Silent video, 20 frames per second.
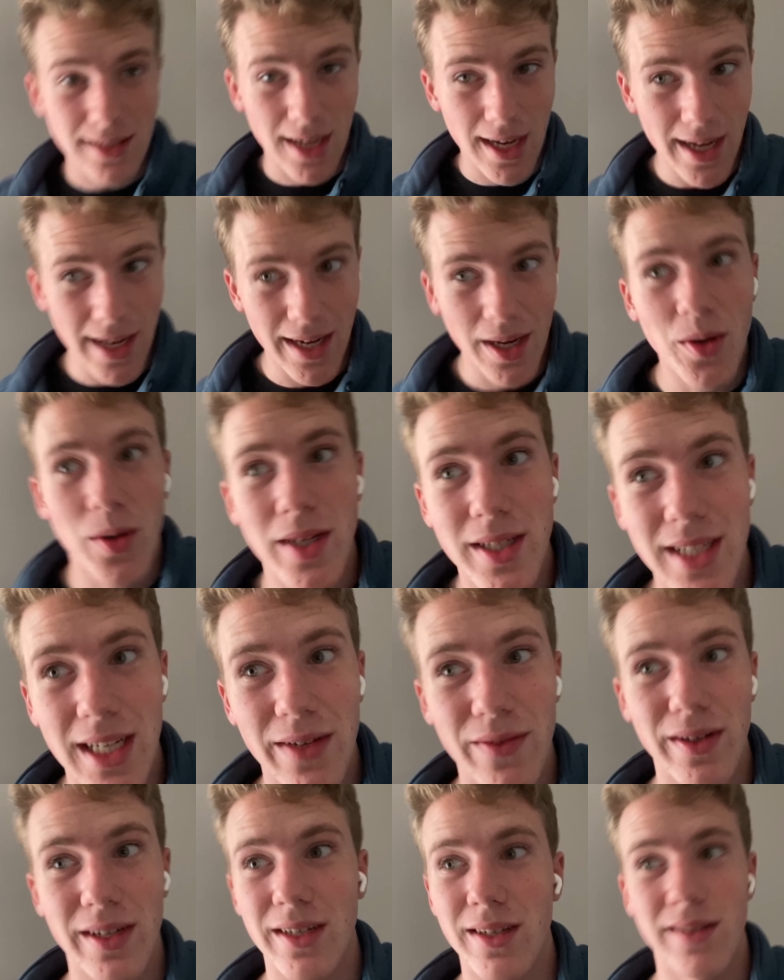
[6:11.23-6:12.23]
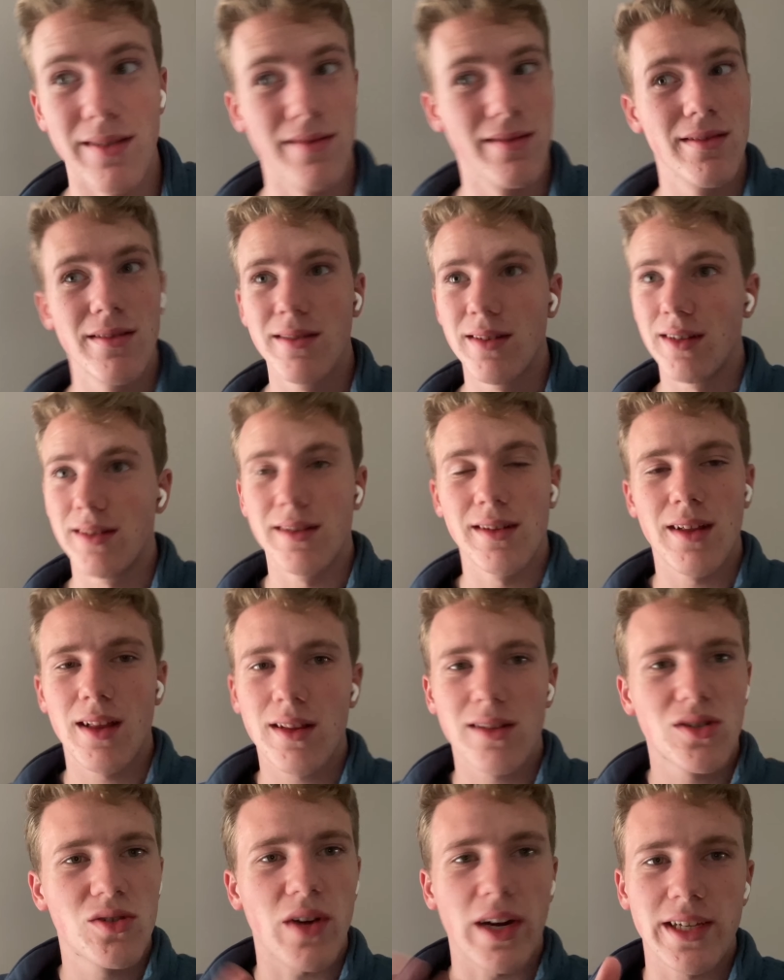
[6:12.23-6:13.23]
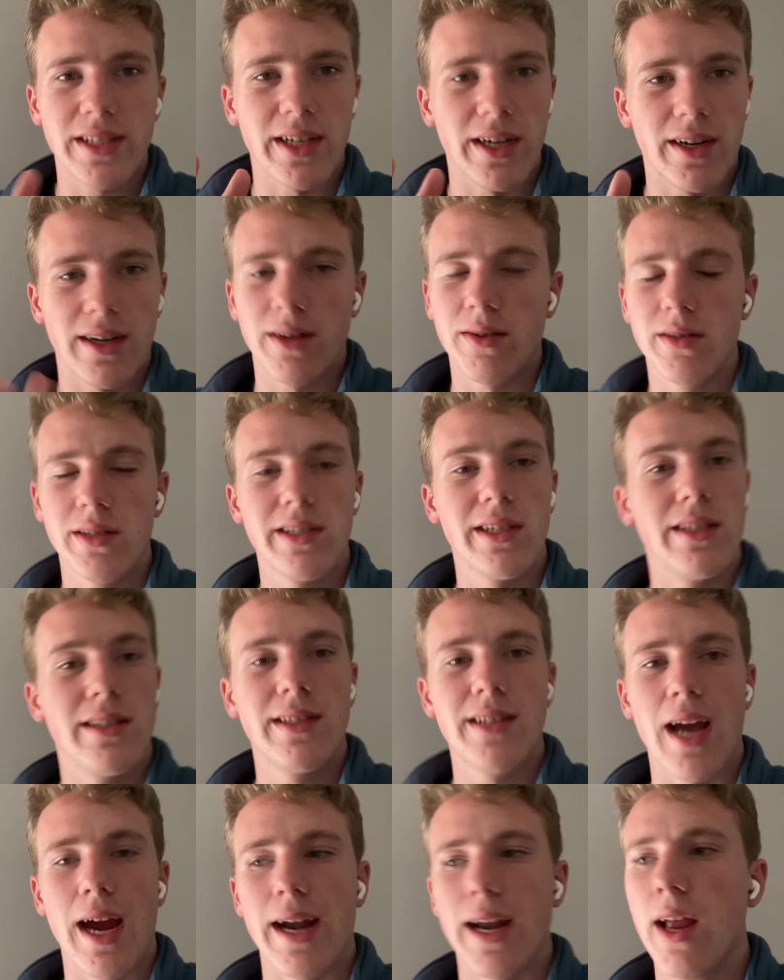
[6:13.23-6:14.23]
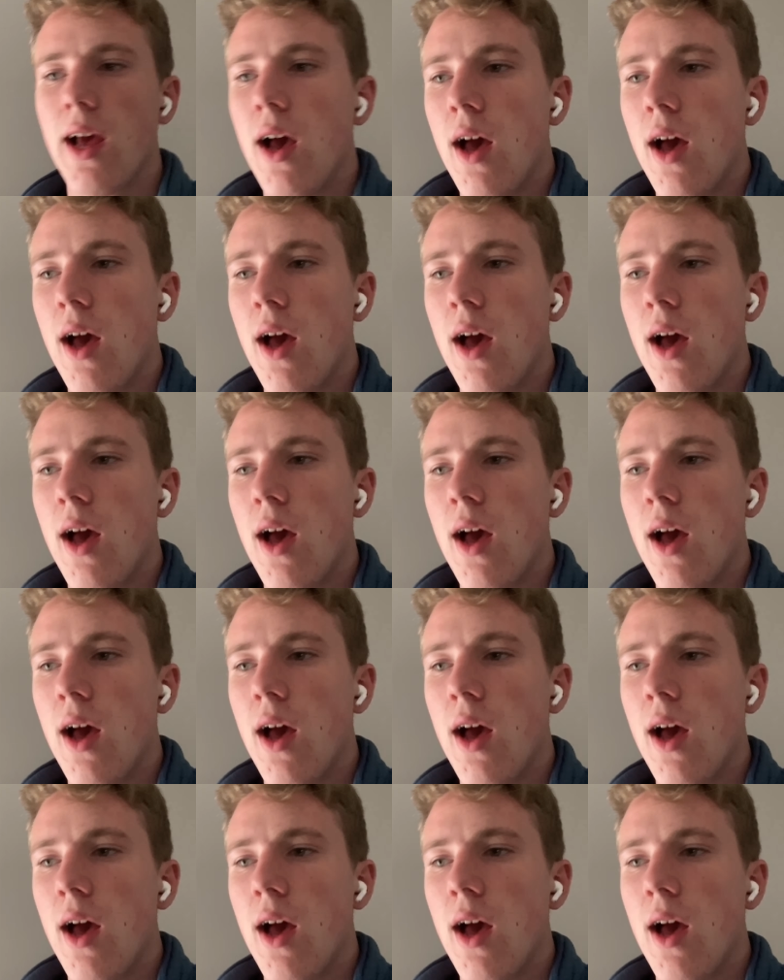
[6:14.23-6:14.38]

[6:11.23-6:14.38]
and it was even crazier. It was insane.